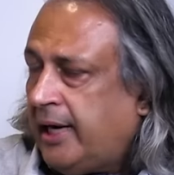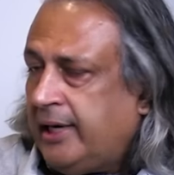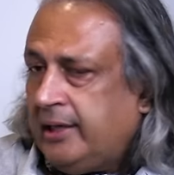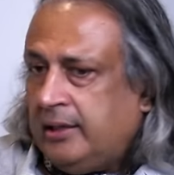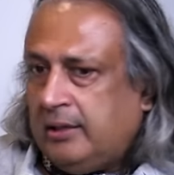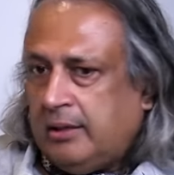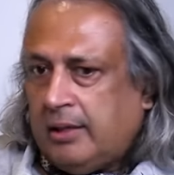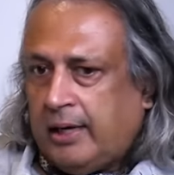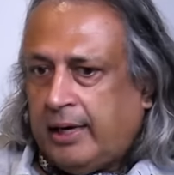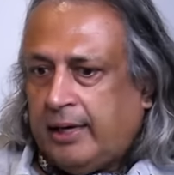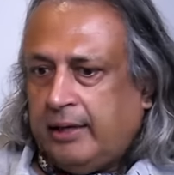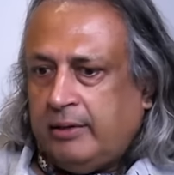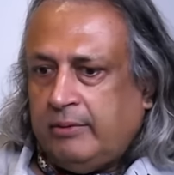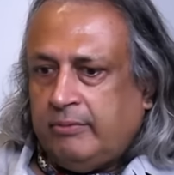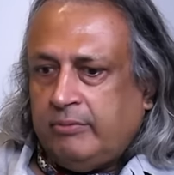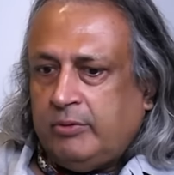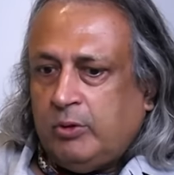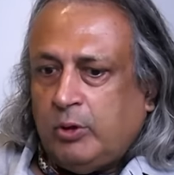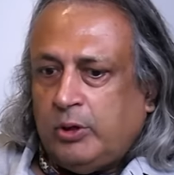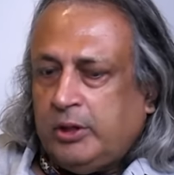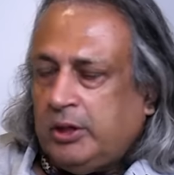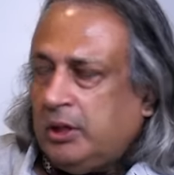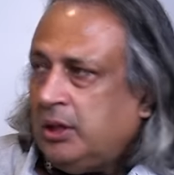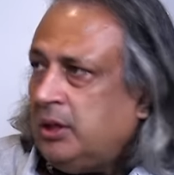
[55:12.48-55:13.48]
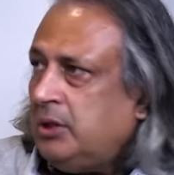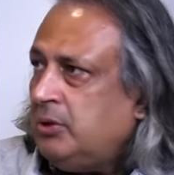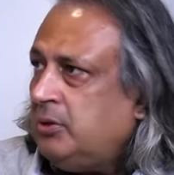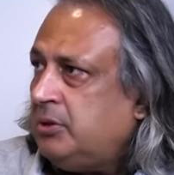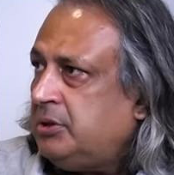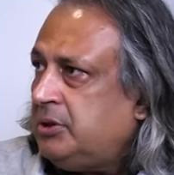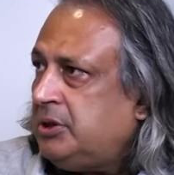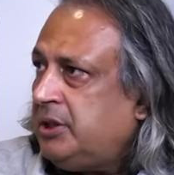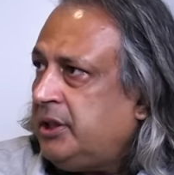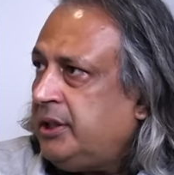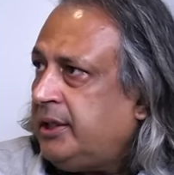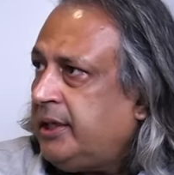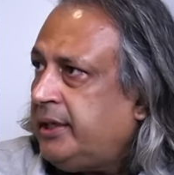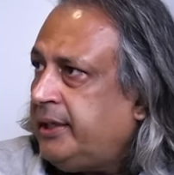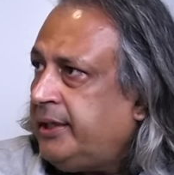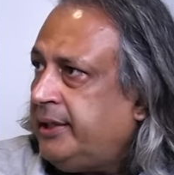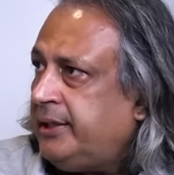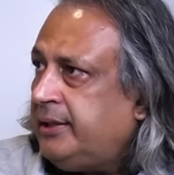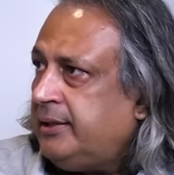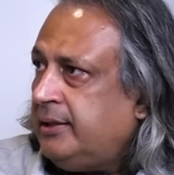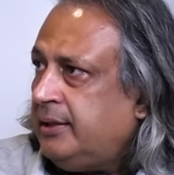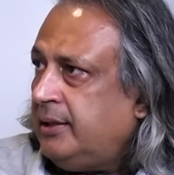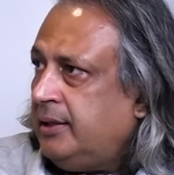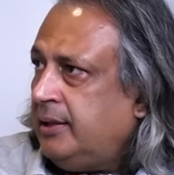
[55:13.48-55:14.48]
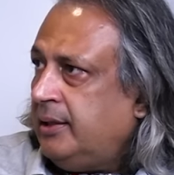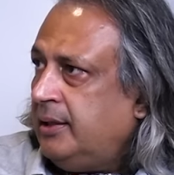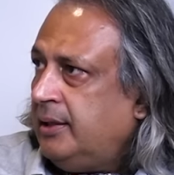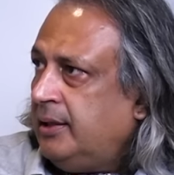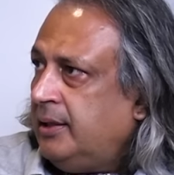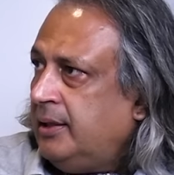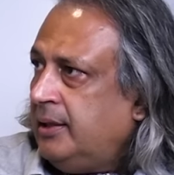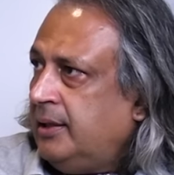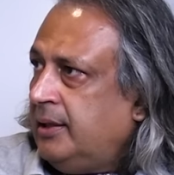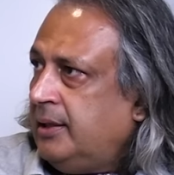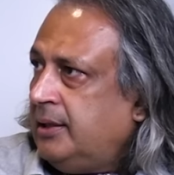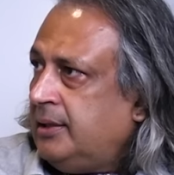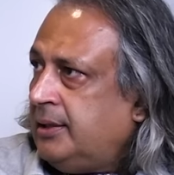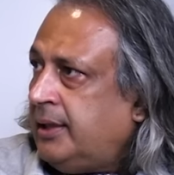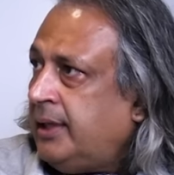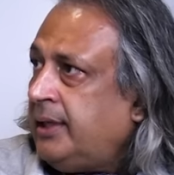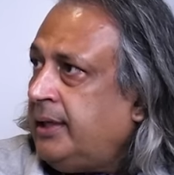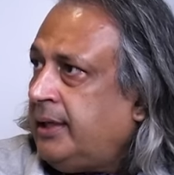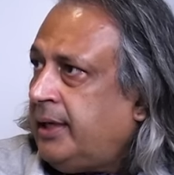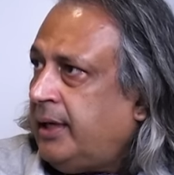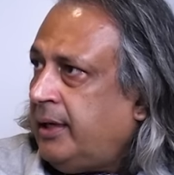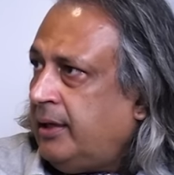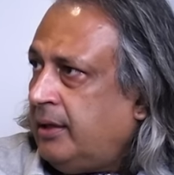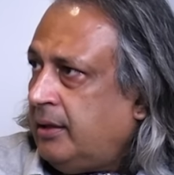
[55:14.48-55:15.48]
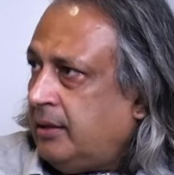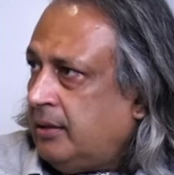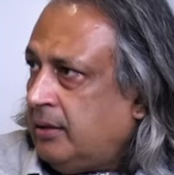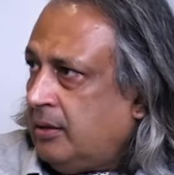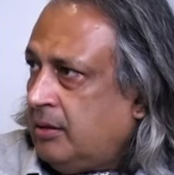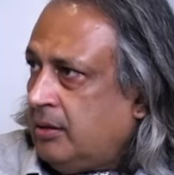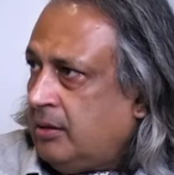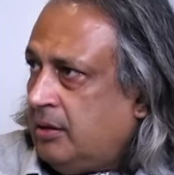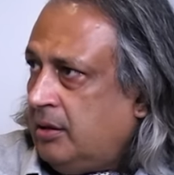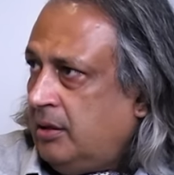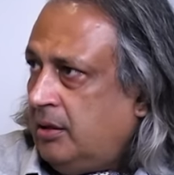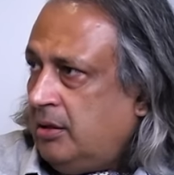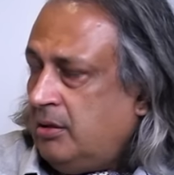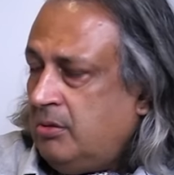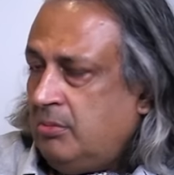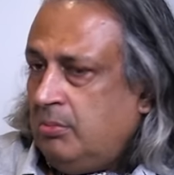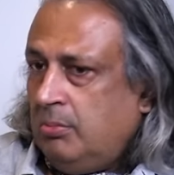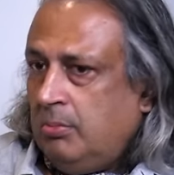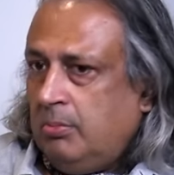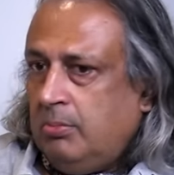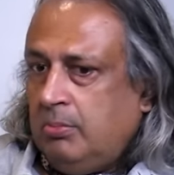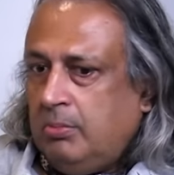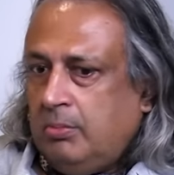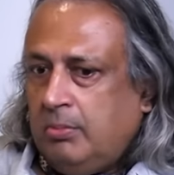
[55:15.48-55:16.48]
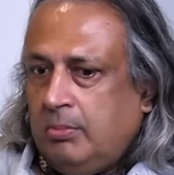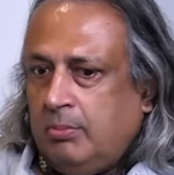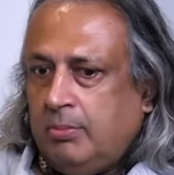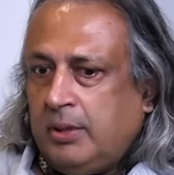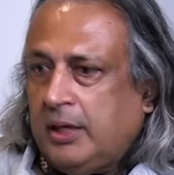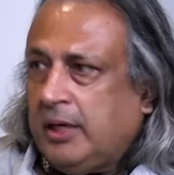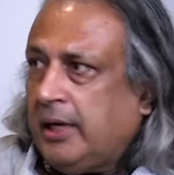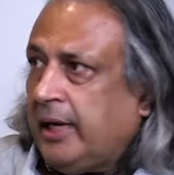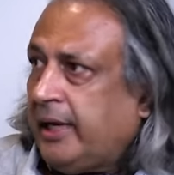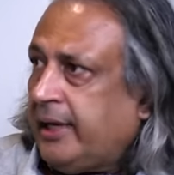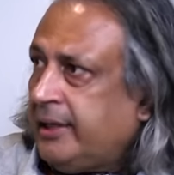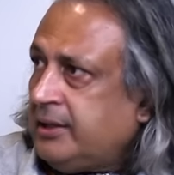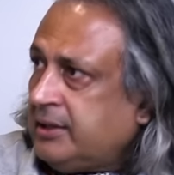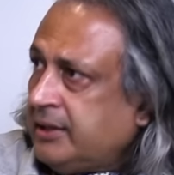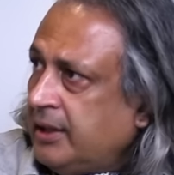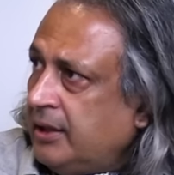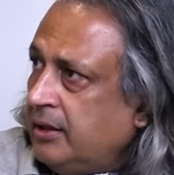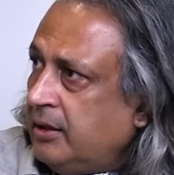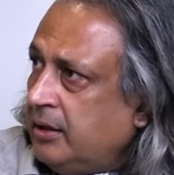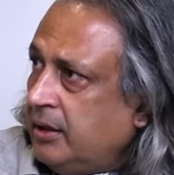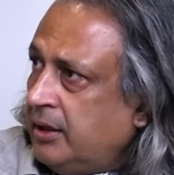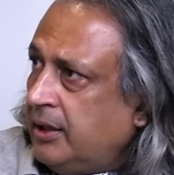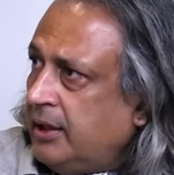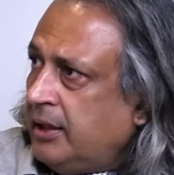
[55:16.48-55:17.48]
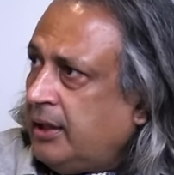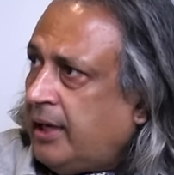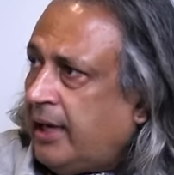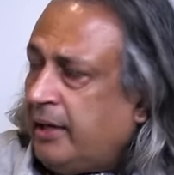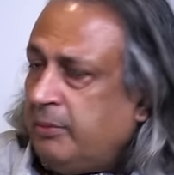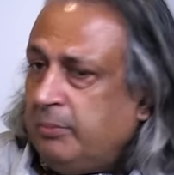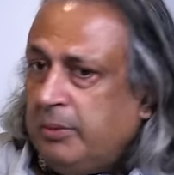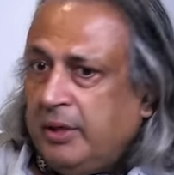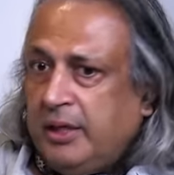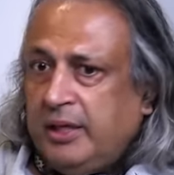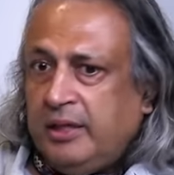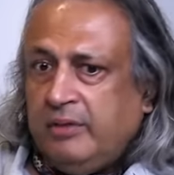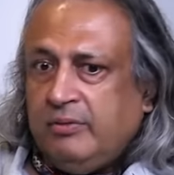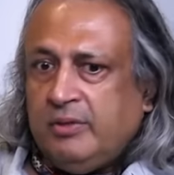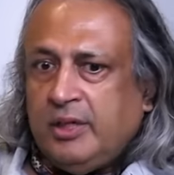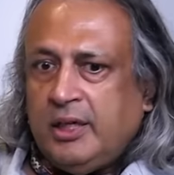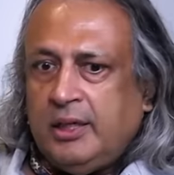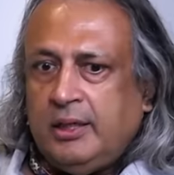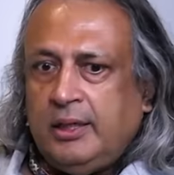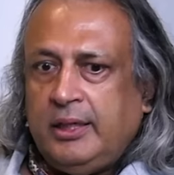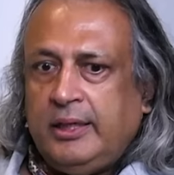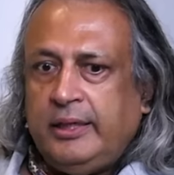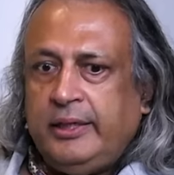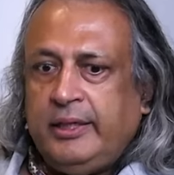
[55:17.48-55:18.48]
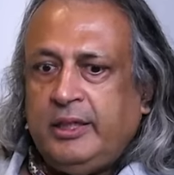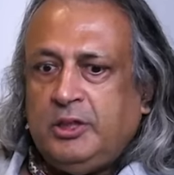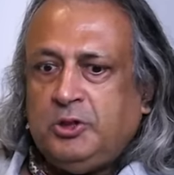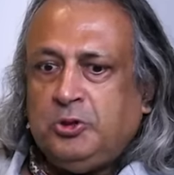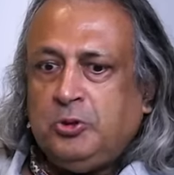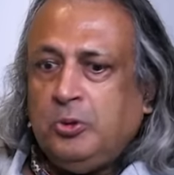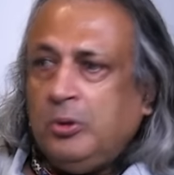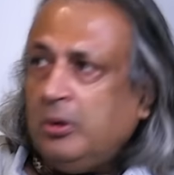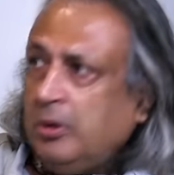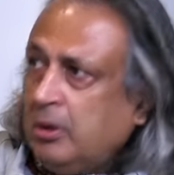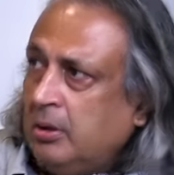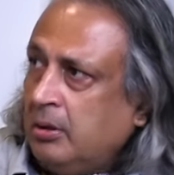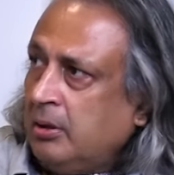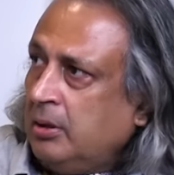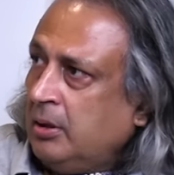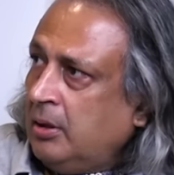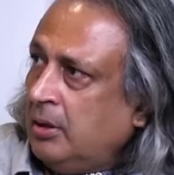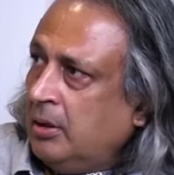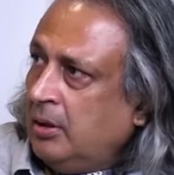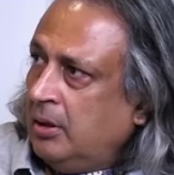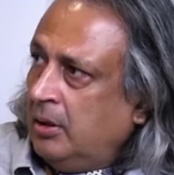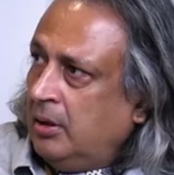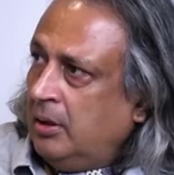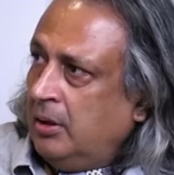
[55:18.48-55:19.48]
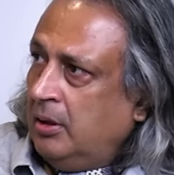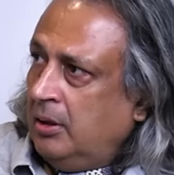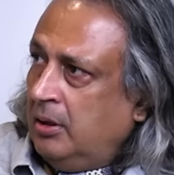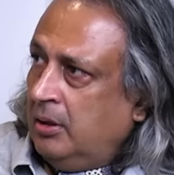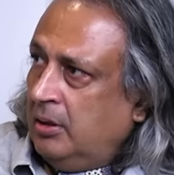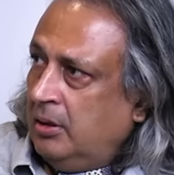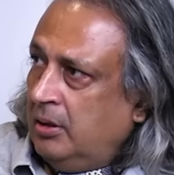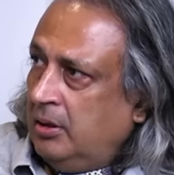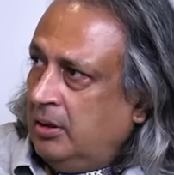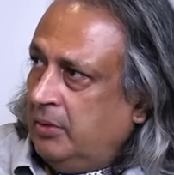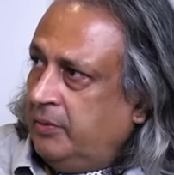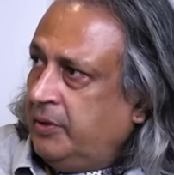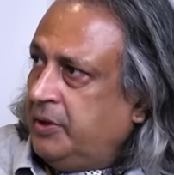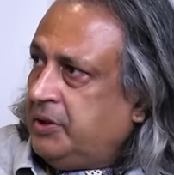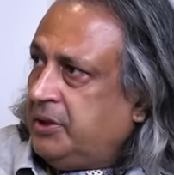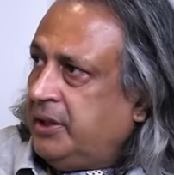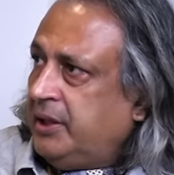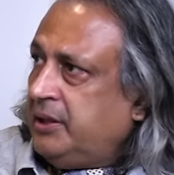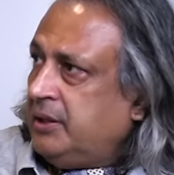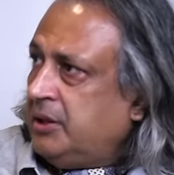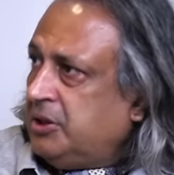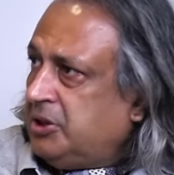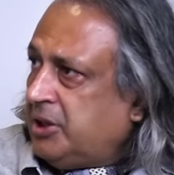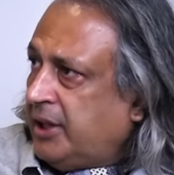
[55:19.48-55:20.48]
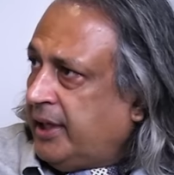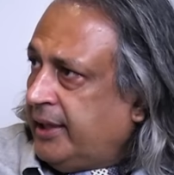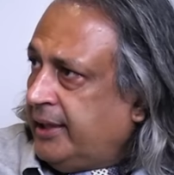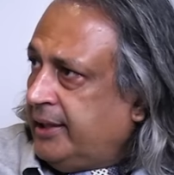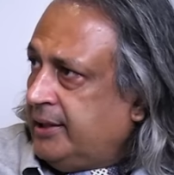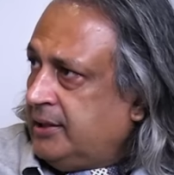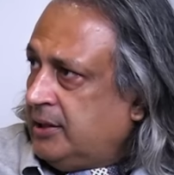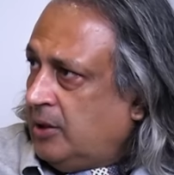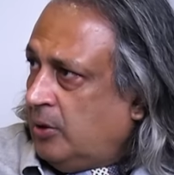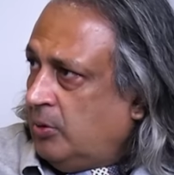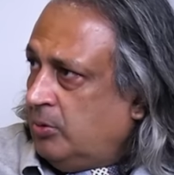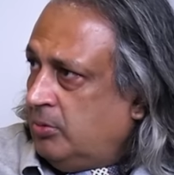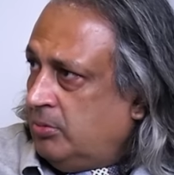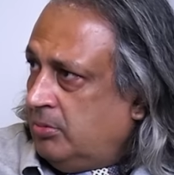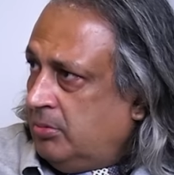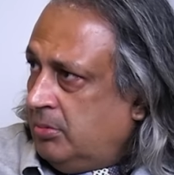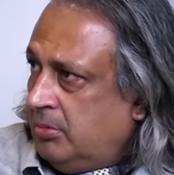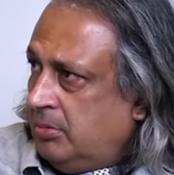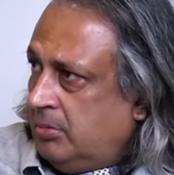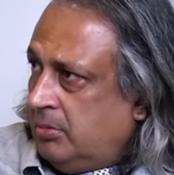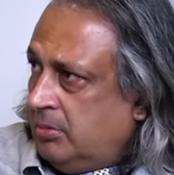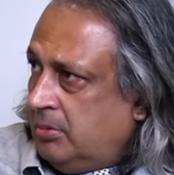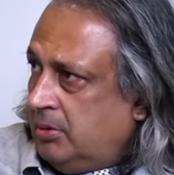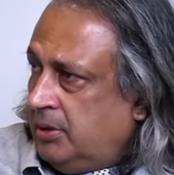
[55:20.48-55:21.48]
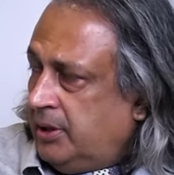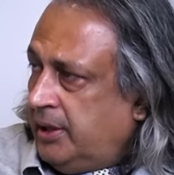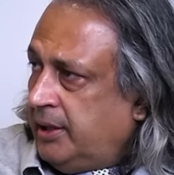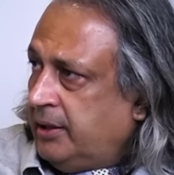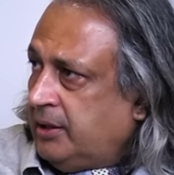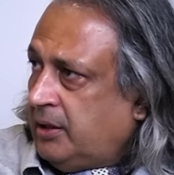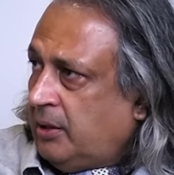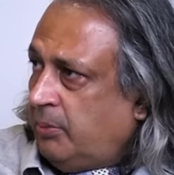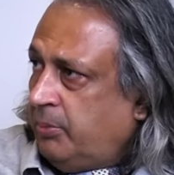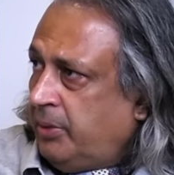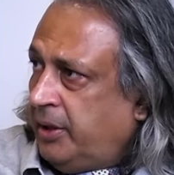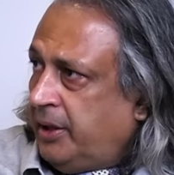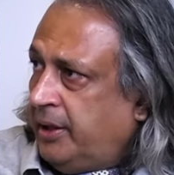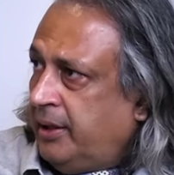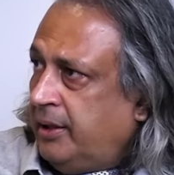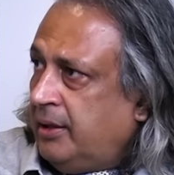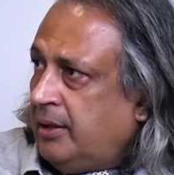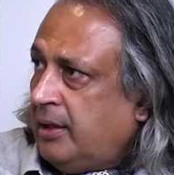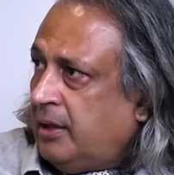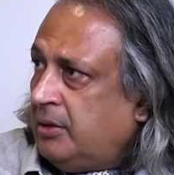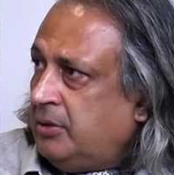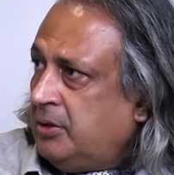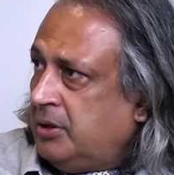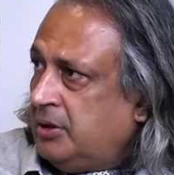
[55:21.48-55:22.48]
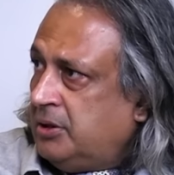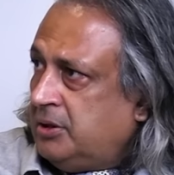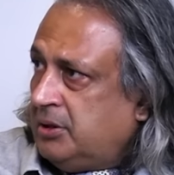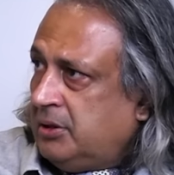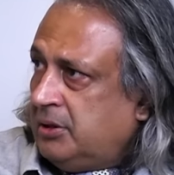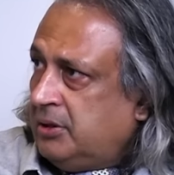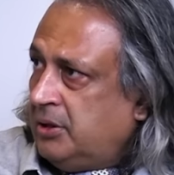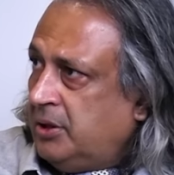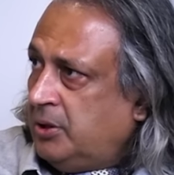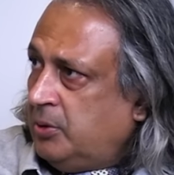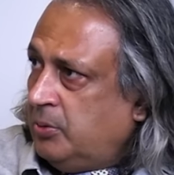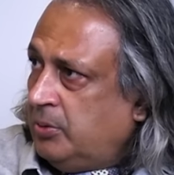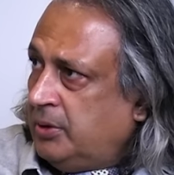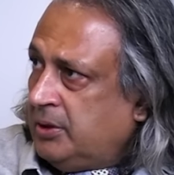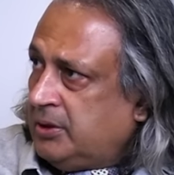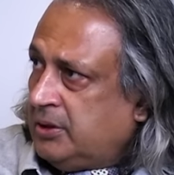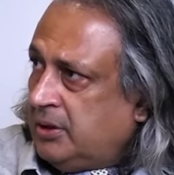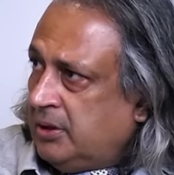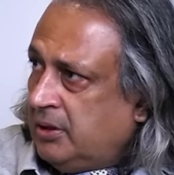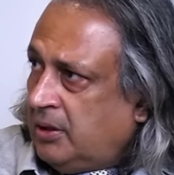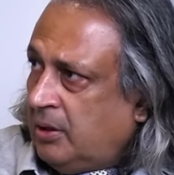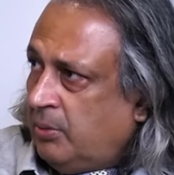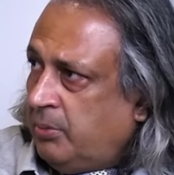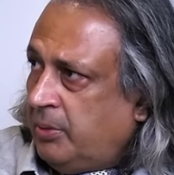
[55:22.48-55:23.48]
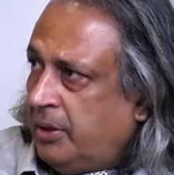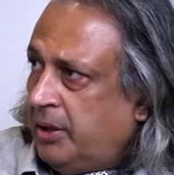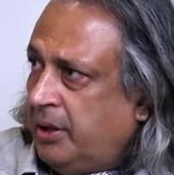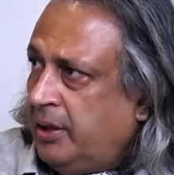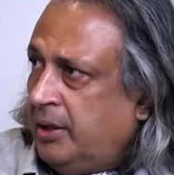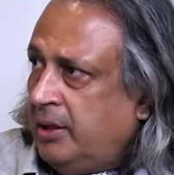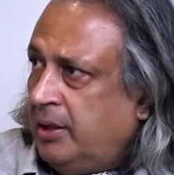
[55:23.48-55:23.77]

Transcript: I have not heard or seen any thinking. But like I said earlier, I believe that India should, we are seeing the Chinese how they're coming in, others, the US are coming